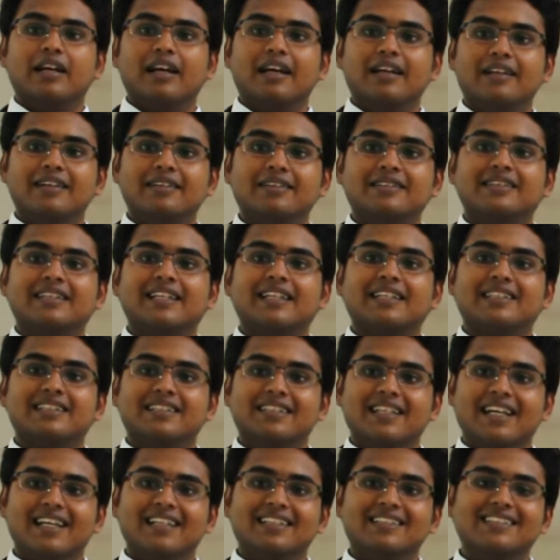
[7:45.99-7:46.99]
and
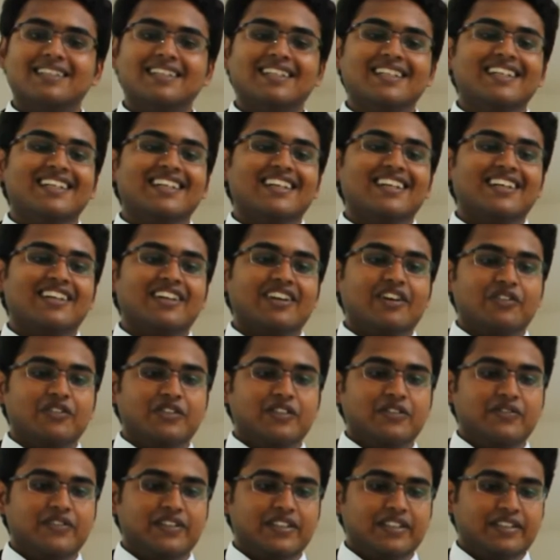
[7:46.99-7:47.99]
textiles around
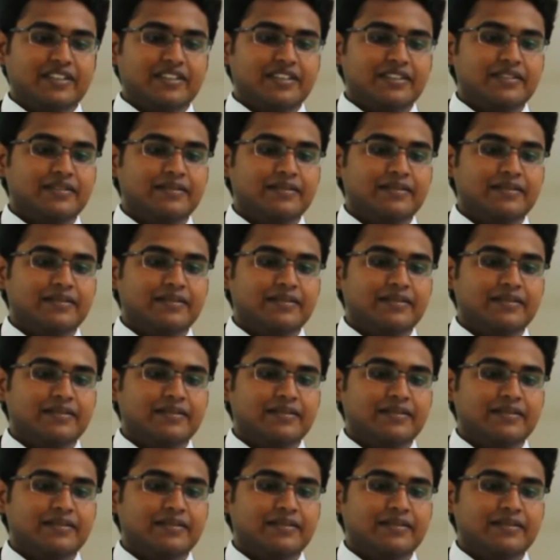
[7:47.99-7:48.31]
the world.